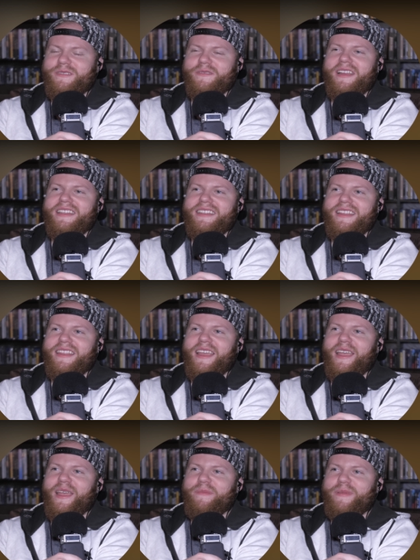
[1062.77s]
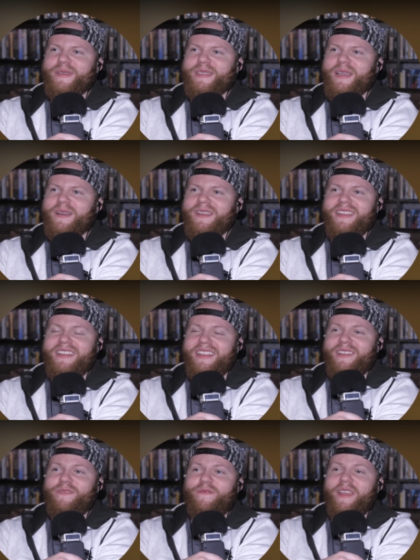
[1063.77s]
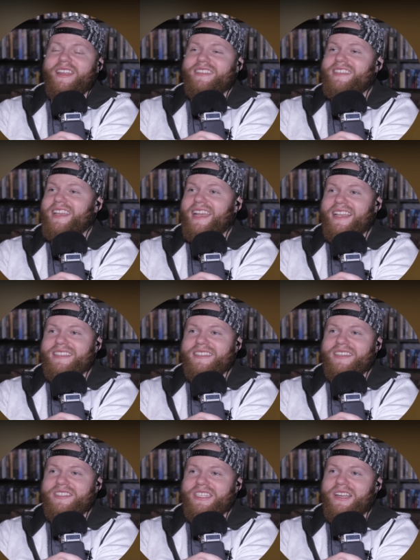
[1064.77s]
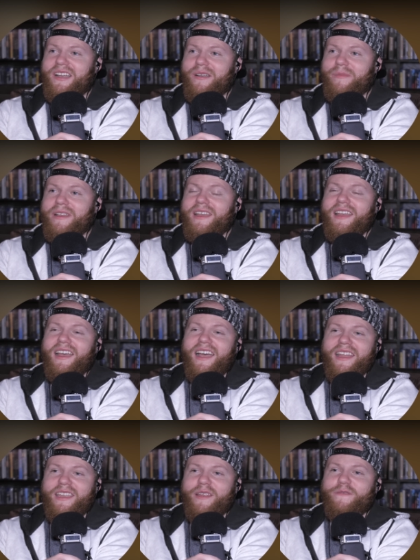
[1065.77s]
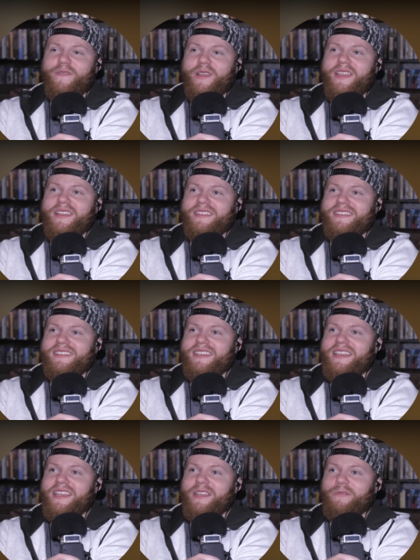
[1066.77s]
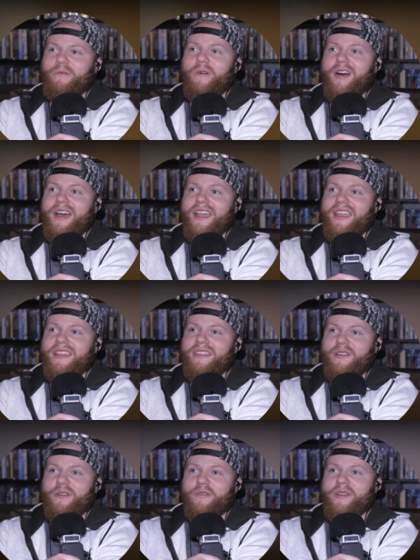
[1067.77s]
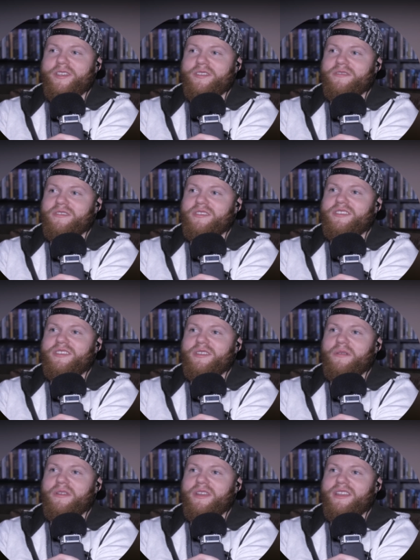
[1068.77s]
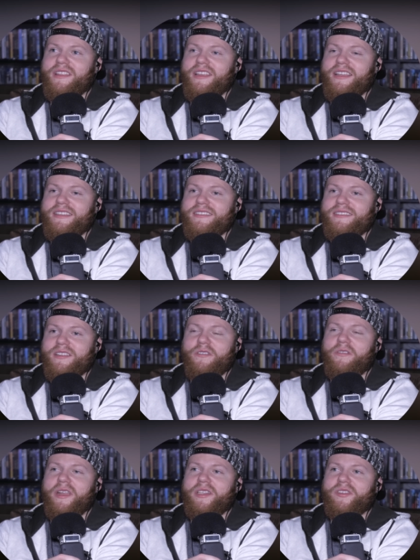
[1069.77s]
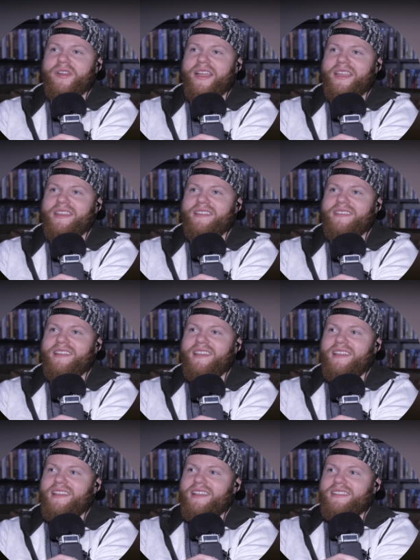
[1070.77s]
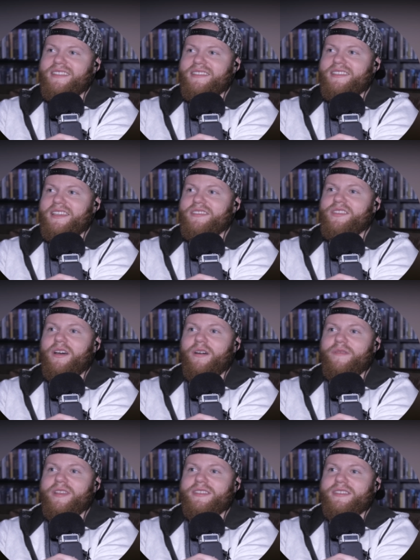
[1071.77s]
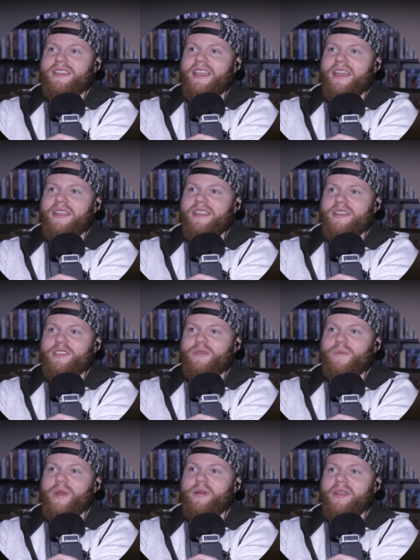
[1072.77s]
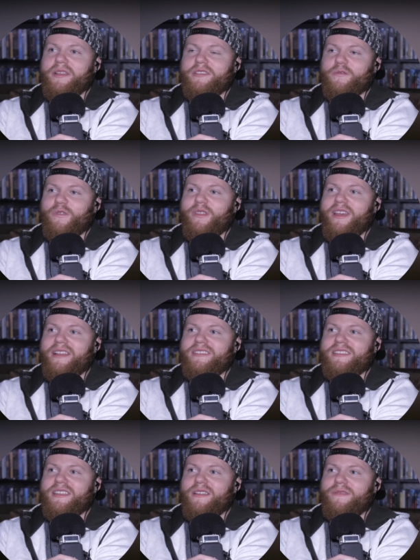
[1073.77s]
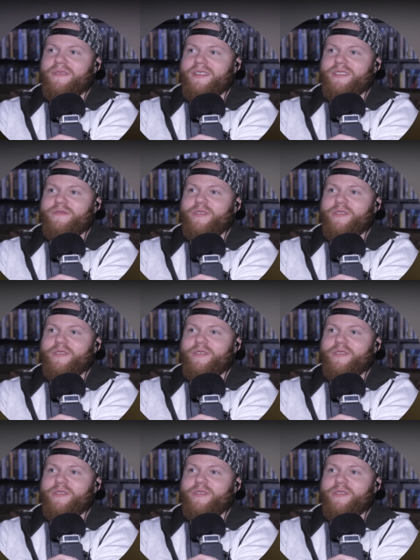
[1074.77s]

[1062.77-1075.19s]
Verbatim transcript: directing that episode. He did a fantastic job. I definitely can see why the creature looked so good in this, the Krayt Dragon, since he's obviously had experience with that stuff in his